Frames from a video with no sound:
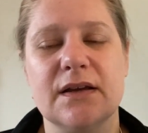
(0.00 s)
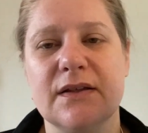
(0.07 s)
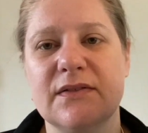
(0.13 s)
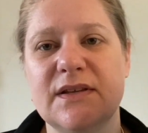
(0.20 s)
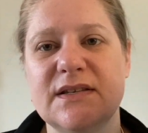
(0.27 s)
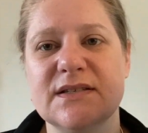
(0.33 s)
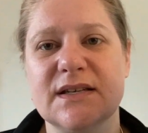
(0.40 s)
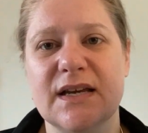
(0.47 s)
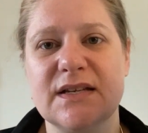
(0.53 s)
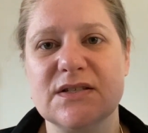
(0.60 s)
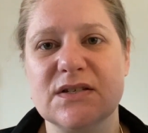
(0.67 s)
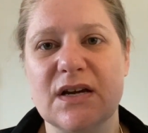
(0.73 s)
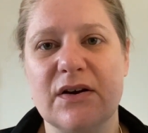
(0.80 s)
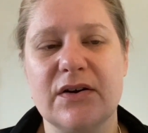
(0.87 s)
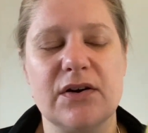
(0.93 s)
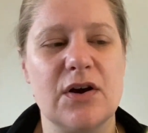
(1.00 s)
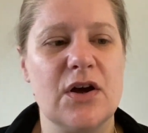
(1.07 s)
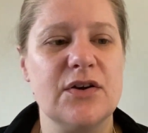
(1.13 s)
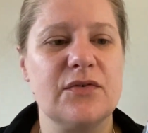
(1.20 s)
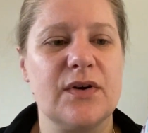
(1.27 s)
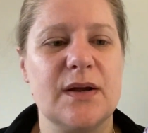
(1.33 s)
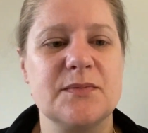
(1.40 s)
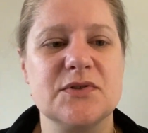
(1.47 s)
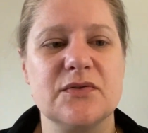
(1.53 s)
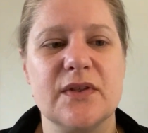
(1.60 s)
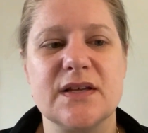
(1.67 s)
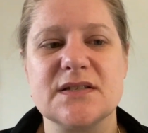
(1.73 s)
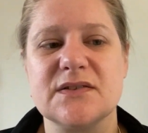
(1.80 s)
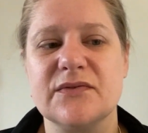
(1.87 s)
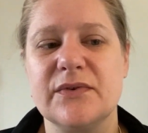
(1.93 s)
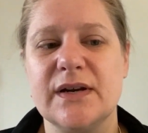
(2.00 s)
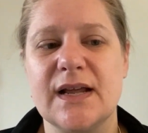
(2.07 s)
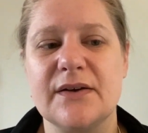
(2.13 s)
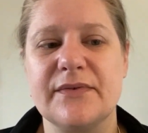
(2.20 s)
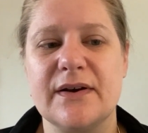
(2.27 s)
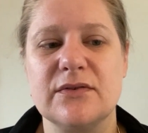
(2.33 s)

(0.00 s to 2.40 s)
These skeins are 100 grams, so that's 3.5